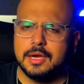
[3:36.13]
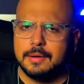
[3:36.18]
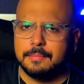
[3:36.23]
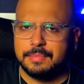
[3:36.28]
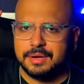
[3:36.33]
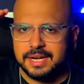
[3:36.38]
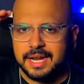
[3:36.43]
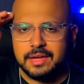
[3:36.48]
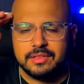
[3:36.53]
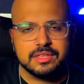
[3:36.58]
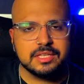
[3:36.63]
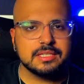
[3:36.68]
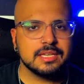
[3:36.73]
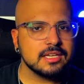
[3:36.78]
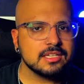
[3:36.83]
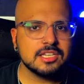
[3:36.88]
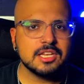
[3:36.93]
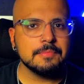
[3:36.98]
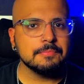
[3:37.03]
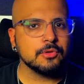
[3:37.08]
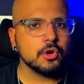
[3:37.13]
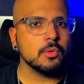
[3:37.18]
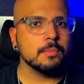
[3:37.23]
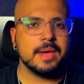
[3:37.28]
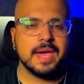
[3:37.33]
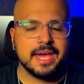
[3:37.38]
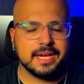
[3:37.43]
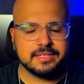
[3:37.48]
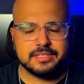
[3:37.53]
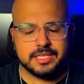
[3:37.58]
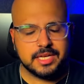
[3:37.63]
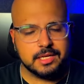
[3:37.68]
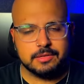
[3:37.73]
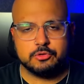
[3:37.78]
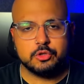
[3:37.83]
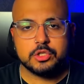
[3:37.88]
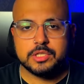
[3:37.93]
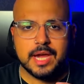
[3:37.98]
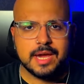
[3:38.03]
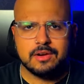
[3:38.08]
But now the sixteen Pro Max, it
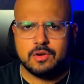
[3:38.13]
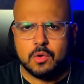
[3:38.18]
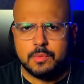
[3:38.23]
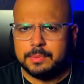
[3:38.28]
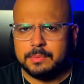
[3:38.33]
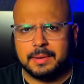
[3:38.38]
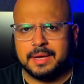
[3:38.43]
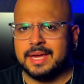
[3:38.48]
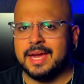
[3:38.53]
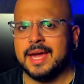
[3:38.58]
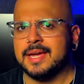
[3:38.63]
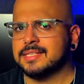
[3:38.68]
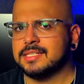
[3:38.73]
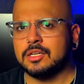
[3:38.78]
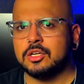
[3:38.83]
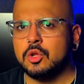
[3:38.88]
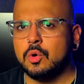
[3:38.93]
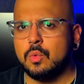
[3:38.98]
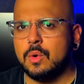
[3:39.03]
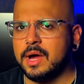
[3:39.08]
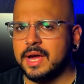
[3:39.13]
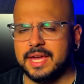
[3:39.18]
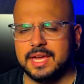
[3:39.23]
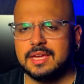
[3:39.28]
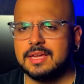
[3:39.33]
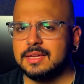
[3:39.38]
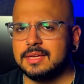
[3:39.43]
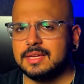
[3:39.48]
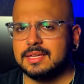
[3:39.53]
just kind of opened my eyes. I don't know why.